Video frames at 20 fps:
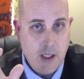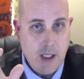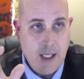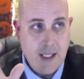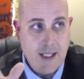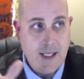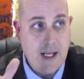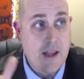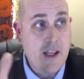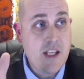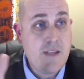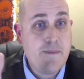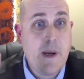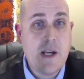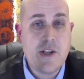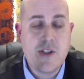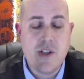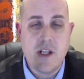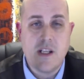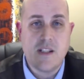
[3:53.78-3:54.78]
Now, this
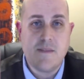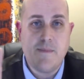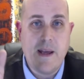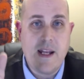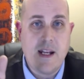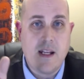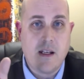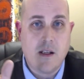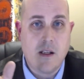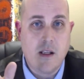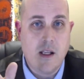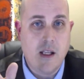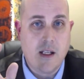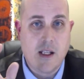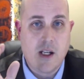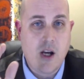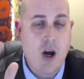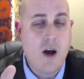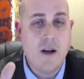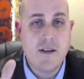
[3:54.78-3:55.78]
patient has been in
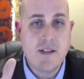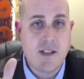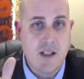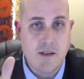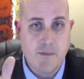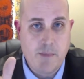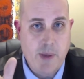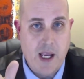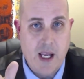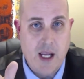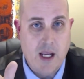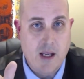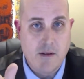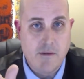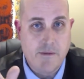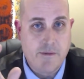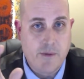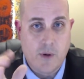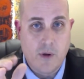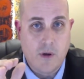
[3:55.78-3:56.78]
constant
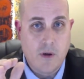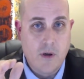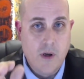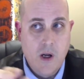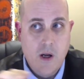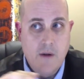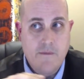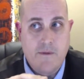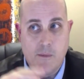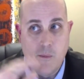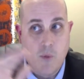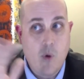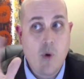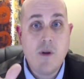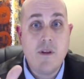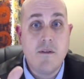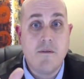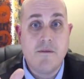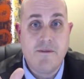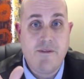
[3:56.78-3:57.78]
pain for
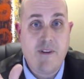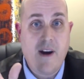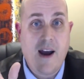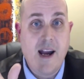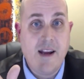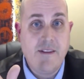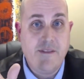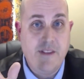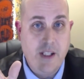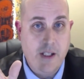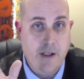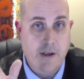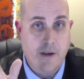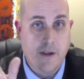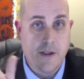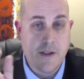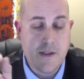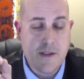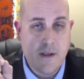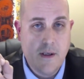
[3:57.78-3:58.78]
more than 5
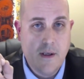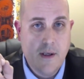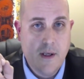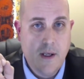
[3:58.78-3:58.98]
years.